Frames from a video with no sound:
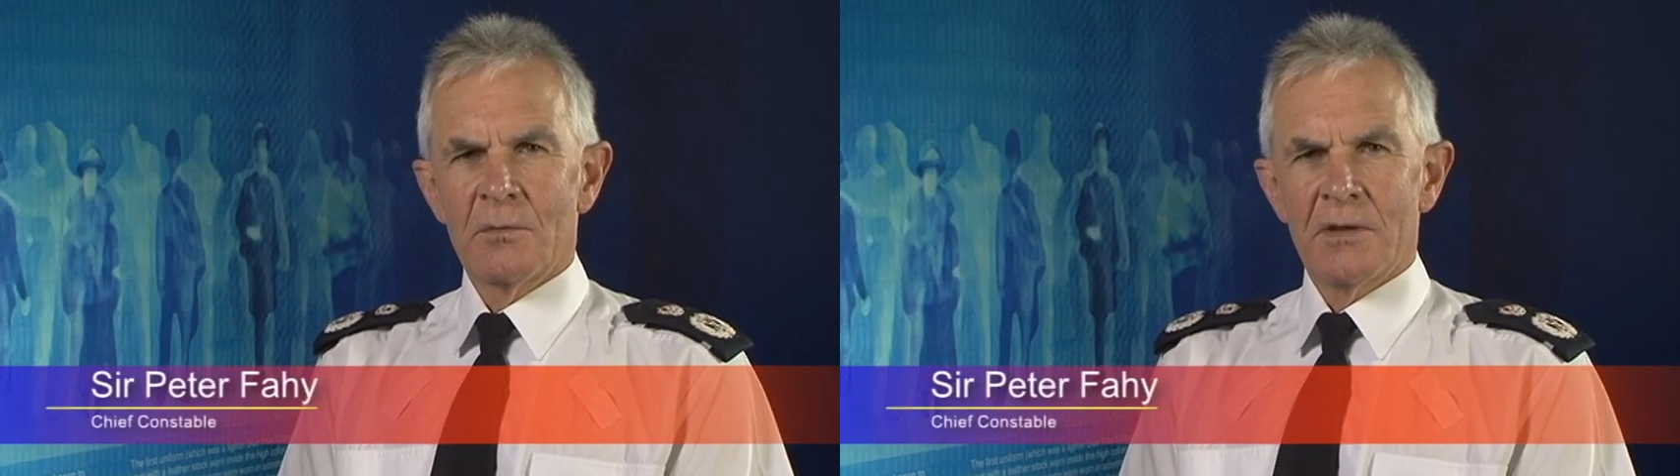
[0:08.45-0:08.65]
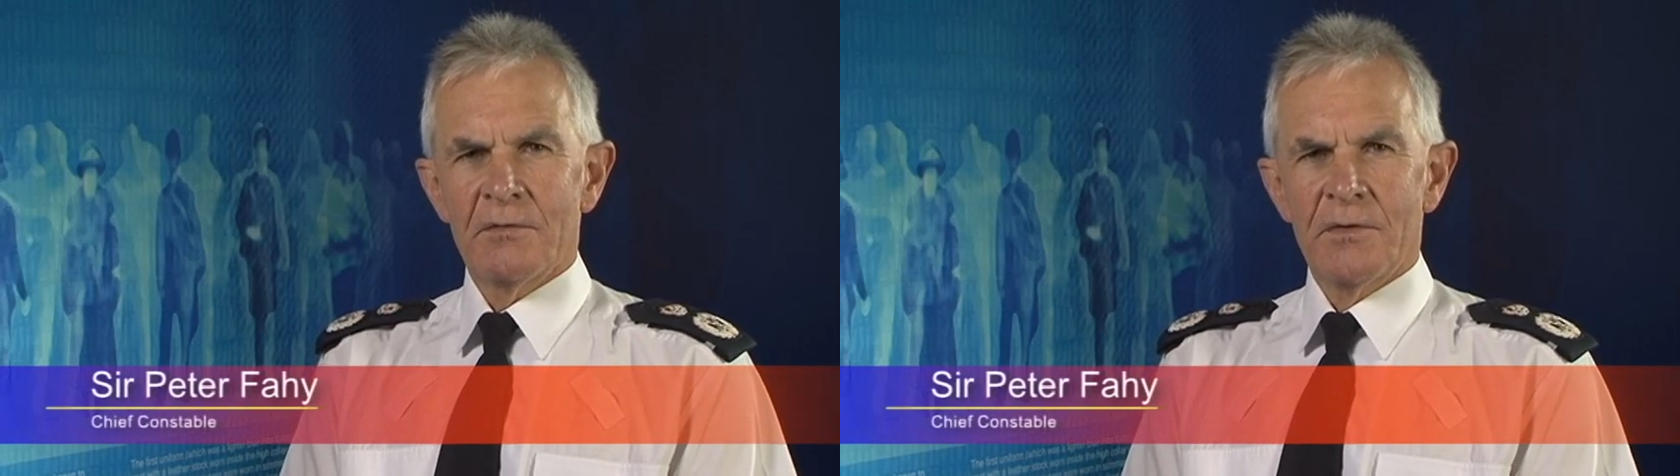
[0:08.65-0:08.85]

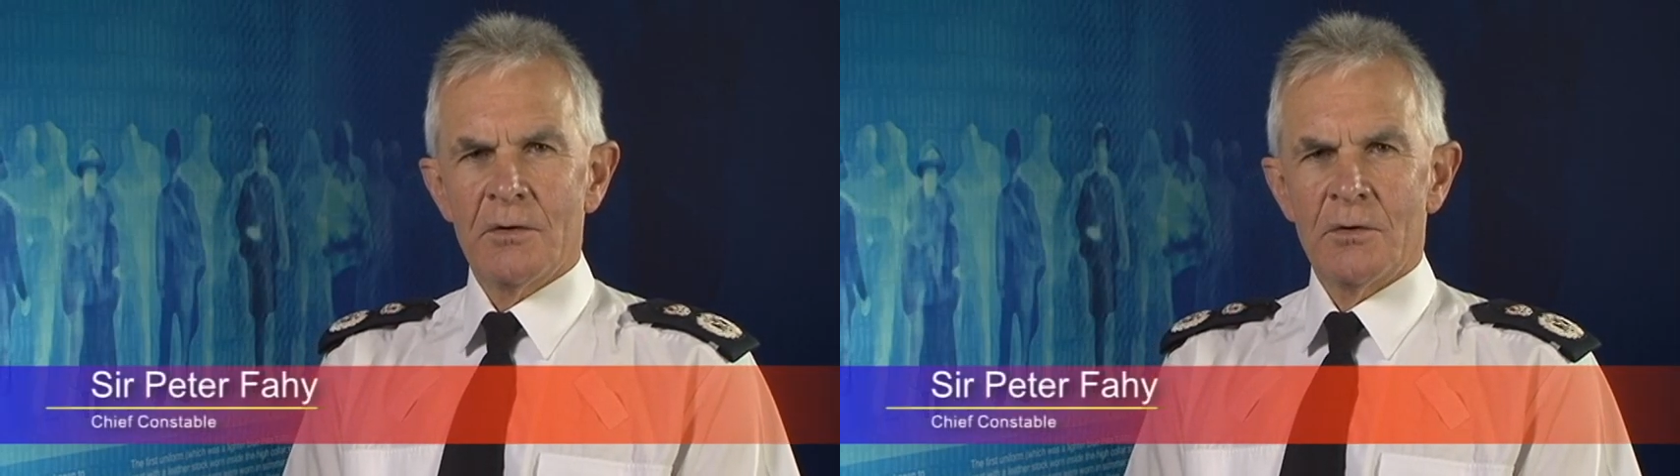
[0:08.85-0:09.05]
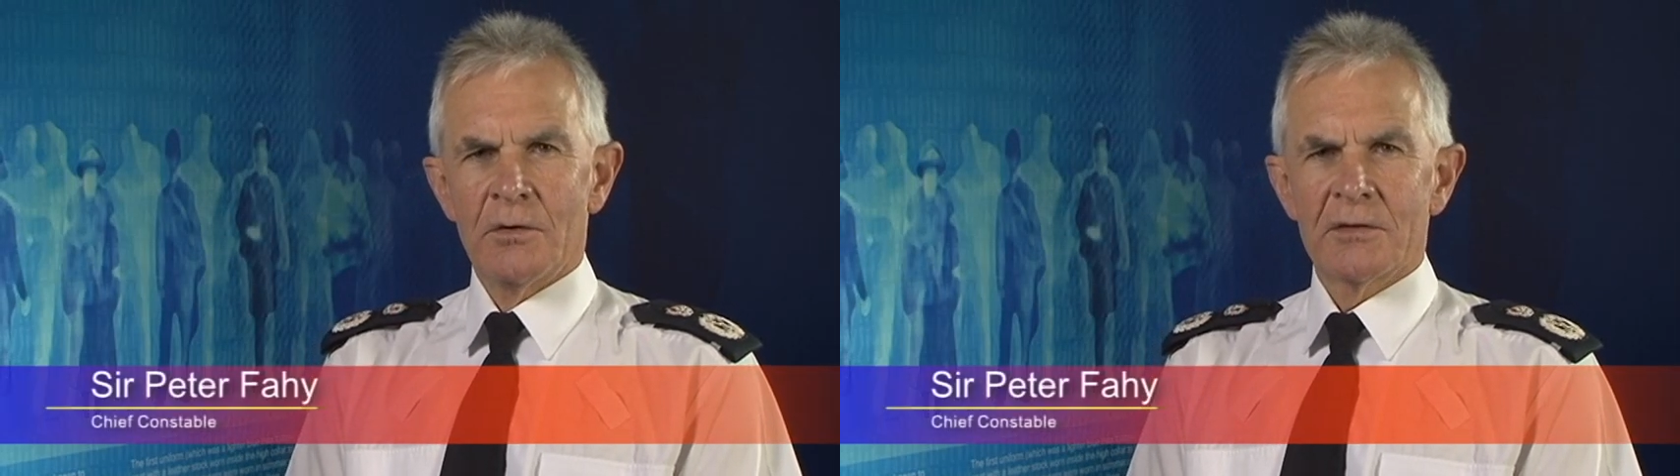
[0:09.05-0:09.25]
with the
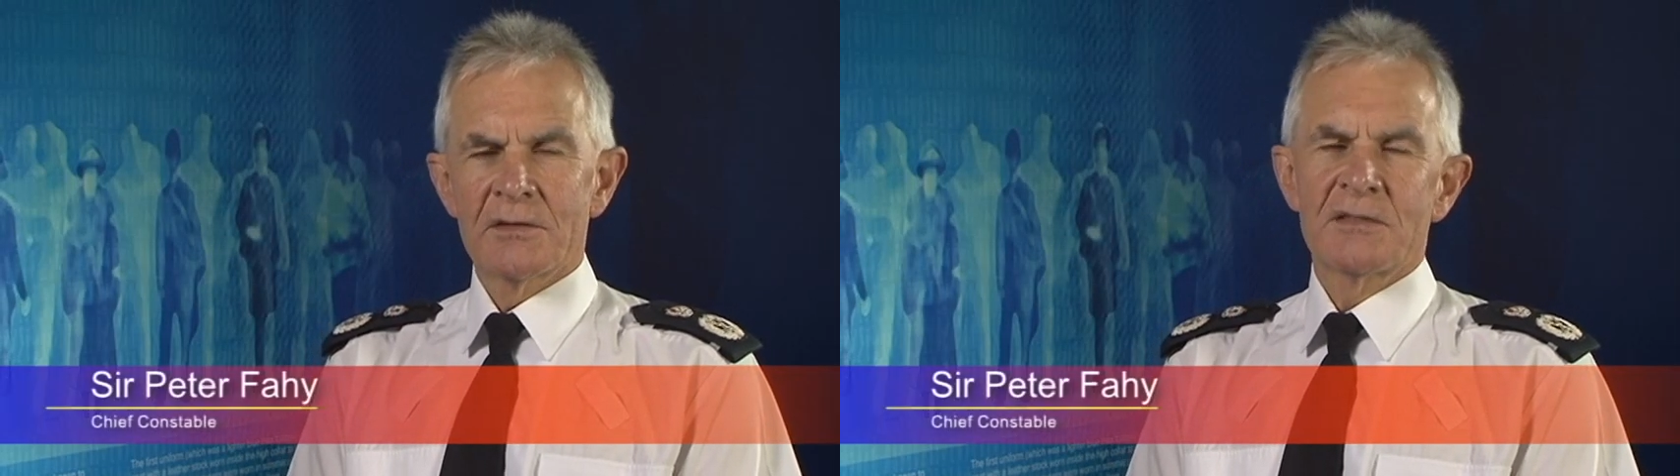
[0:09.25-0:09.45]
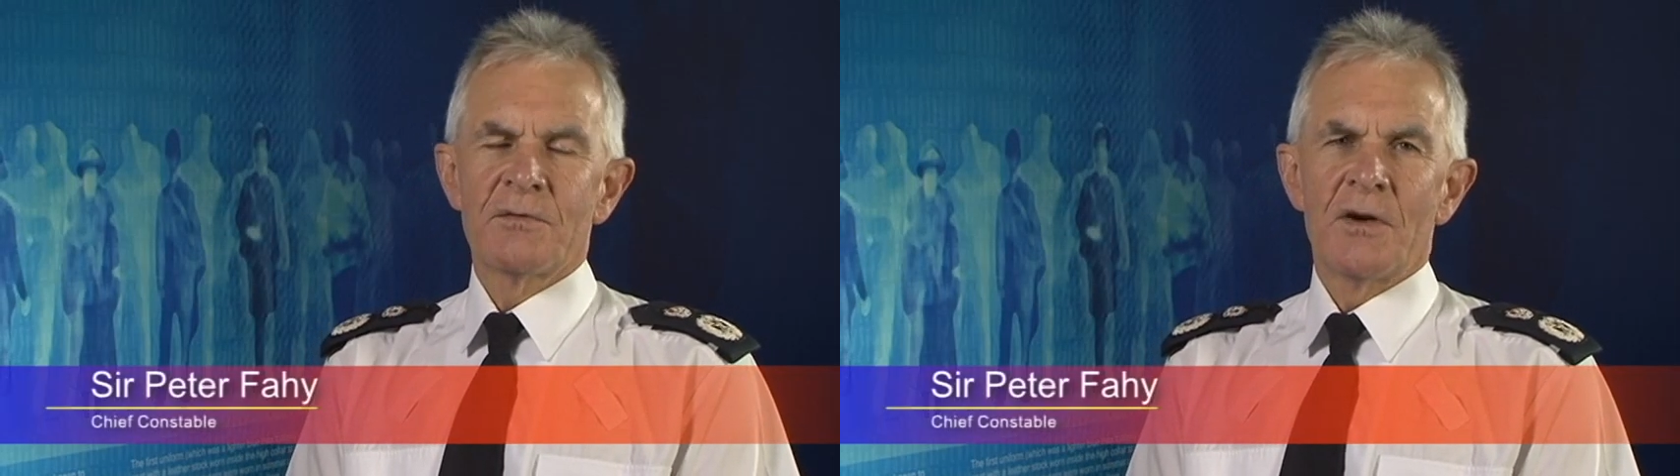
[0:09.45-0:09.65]

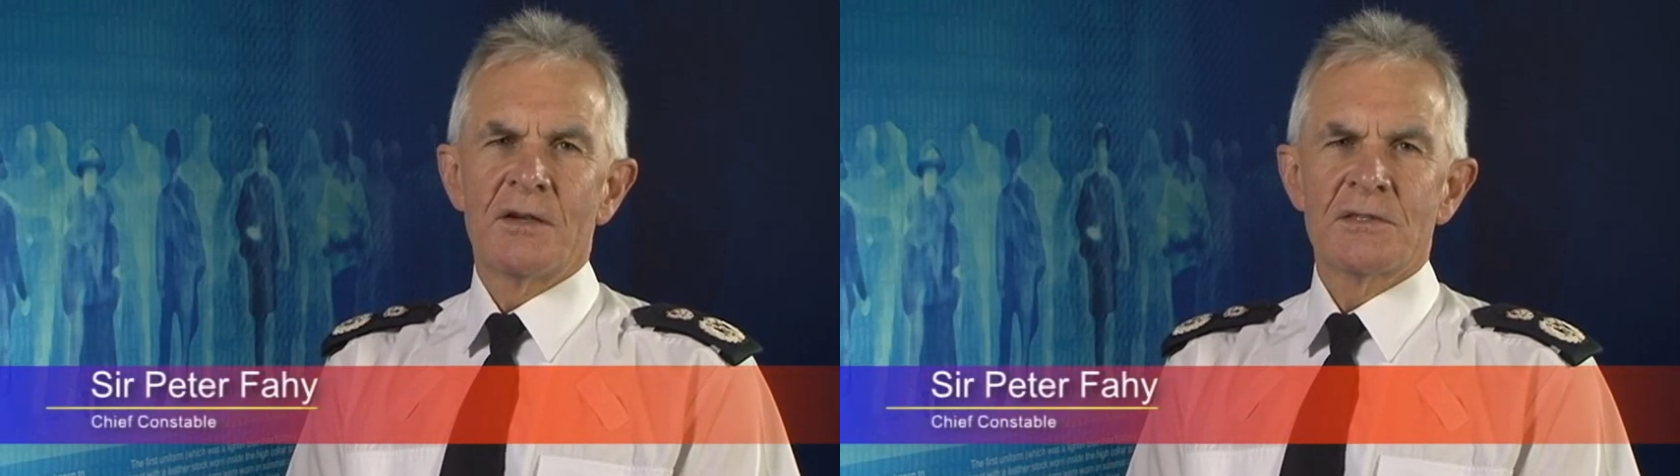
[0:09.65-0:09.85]
funerals for our